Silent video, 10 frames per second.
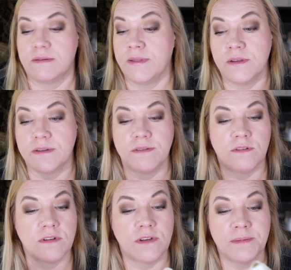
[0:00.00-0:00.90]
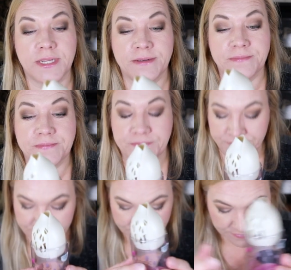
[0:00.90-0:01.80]
No, it won't come in.
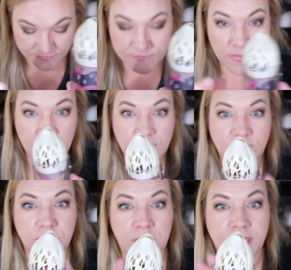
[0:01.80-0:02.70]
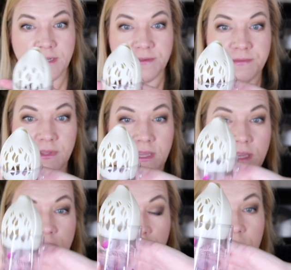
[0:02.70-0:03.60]
Never mind.
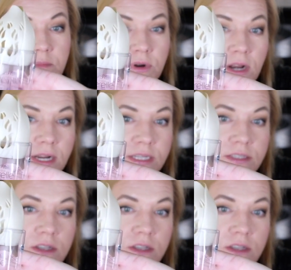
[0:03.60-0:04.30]
Product is